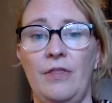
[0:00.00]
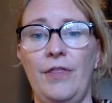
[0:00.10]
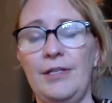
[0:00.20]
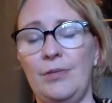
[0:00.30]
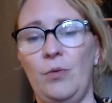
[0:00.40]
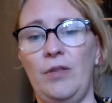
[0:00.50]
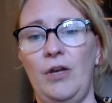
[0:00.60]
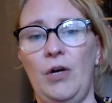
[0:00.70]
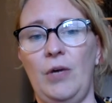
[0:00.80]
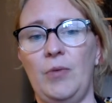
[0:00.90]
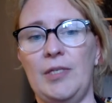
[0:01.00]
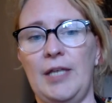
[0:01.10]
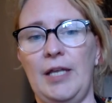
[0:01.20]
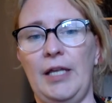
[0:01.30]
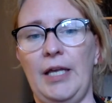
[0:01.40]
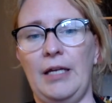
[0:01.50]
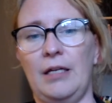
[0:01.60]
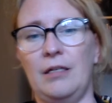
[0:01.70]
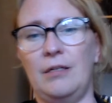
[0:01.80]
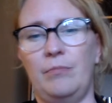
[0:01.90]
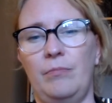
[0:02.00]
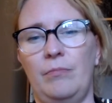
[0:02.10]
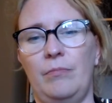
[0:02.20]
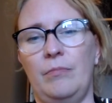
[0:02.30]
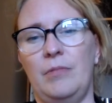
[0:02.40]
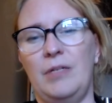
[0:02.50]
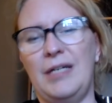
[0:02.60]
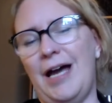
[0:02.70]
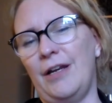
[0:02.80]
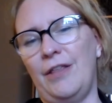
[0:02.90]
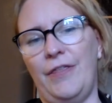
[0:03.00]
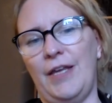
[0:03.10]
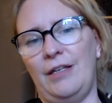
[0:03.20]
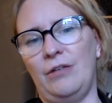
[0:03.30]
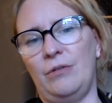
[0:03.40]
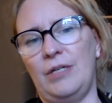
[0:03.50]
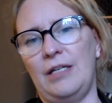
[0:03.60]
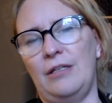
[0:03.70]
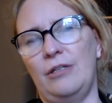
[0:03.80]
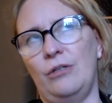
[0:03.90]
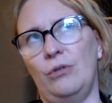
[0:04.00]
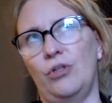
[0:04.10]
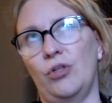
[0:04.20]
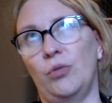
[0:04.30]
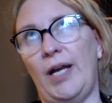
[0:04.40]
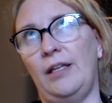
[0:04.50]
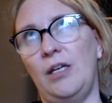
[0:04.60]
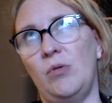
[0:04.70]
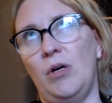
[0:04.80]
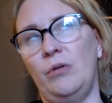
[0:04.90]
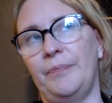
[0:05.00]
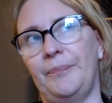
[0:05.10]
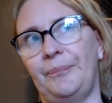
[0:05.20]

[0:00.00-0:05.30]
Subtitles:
This one, though, I would say, like, not a thing you need to directly quote.